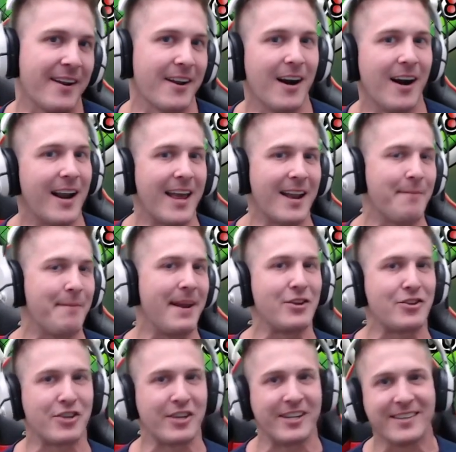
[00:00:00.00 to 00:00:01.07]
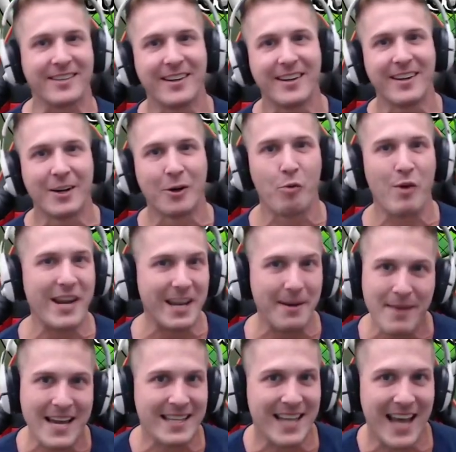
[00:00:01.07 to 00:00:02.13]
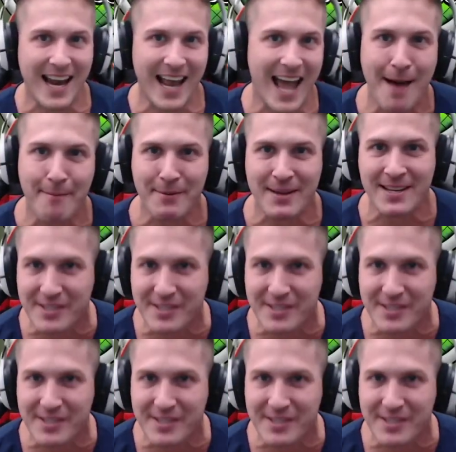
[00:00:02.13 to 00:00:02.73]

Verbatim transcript: God animation. We can make that happen